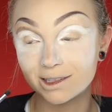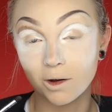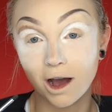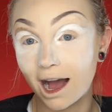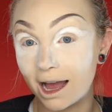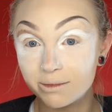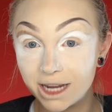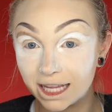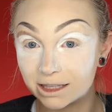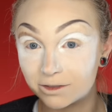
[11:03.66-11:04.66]
So I'm
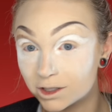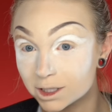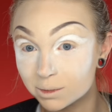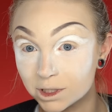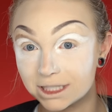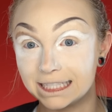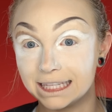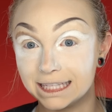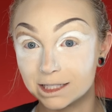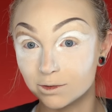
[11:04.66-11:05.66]
not the first person
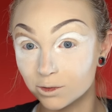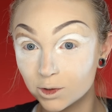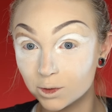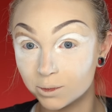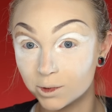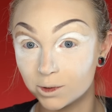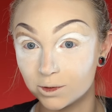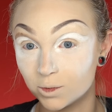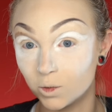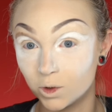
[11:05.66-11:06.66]
in this room
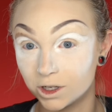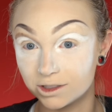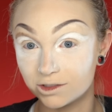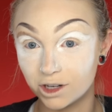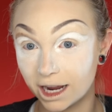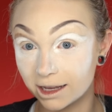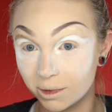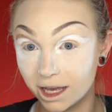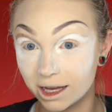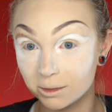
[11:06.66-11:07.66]
who's worn drag
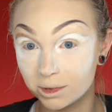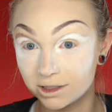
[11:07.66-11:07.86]
makeup.